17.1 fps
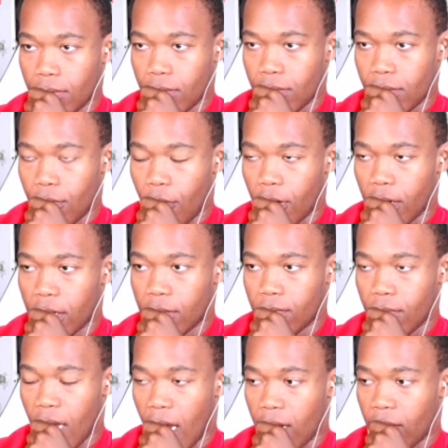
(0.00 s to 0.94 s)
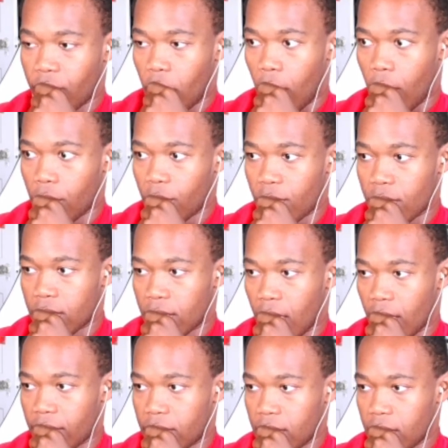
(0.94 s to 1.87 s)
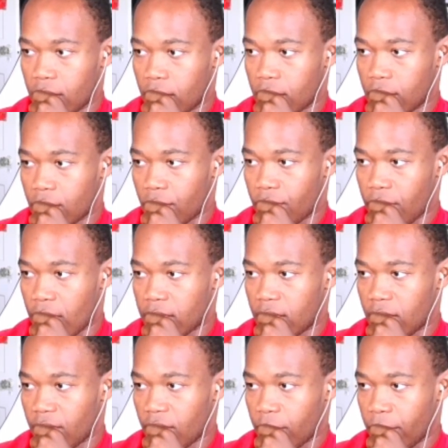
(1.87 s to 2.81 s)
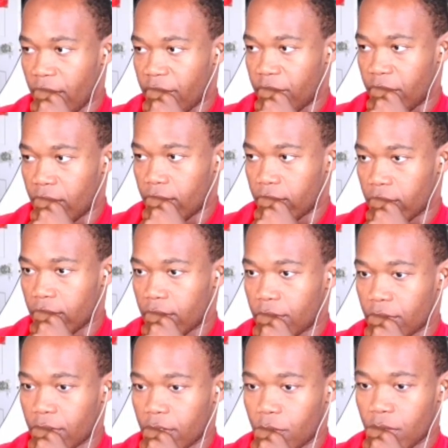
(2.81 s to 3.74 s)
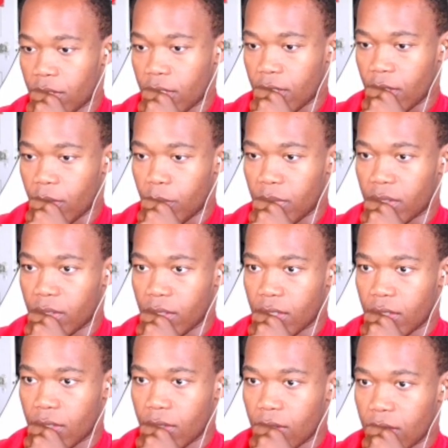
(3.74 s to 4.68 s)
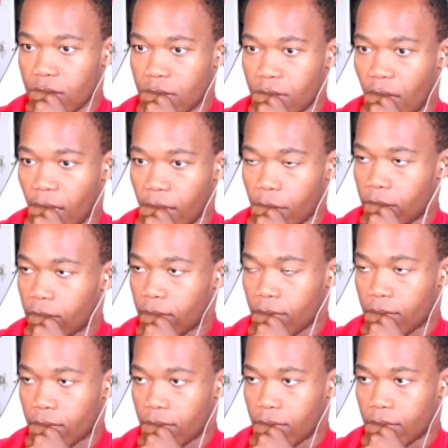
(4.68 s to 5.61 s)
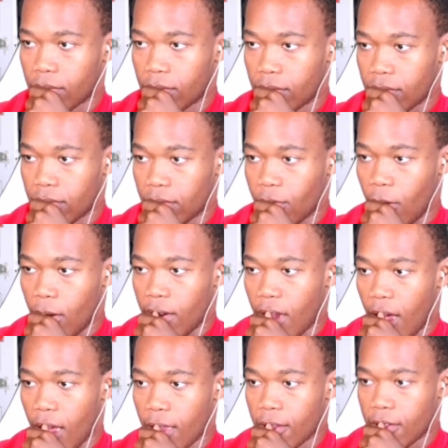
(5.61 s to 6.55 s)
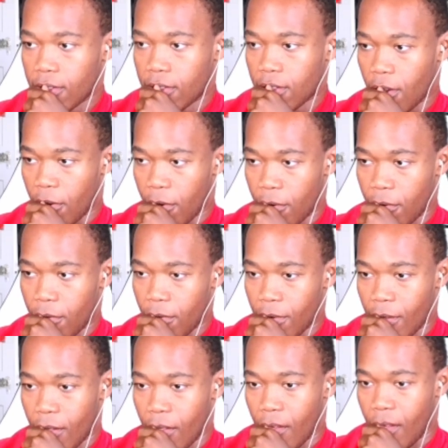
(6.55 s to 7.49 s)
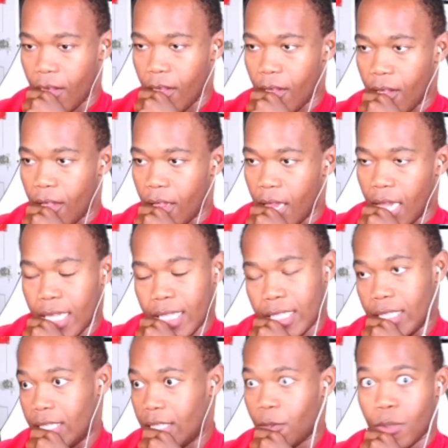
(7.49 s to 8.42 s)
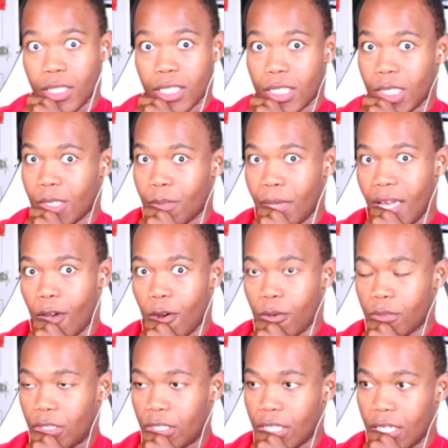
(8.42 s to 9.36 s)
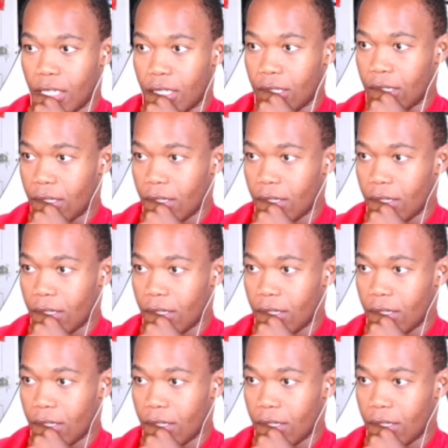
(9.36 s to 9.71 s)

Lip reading: on it out of all the ones that I've seen, because the rest of them have been literally within the millions and, like, whatnot. So, let's see what this is about. Shit.